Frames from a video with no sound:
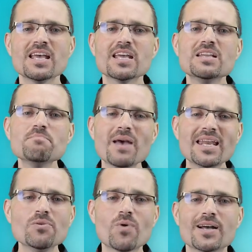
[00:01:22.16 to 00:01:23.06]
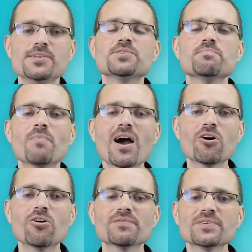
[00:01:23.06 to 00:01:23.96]
In many ways, my
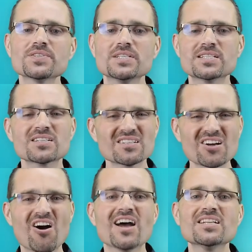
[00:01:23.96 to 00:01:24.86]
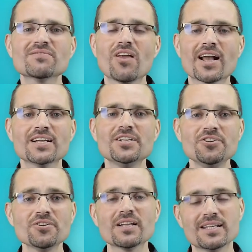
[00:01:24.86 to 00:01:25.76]
office is kind of like a
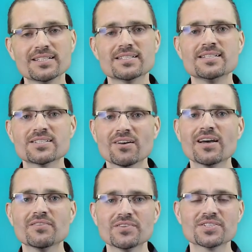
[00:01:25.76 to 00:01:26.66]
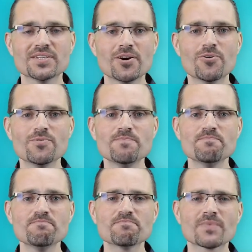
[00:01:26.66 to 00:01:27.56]
nucleus inside of a cell.
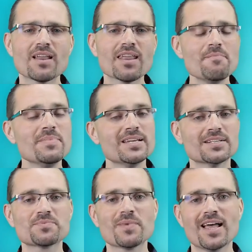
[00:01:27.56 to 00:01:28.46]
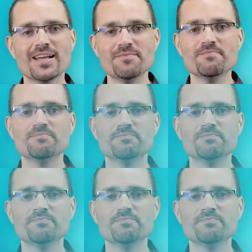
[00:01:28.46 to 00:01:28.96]
Let me explain.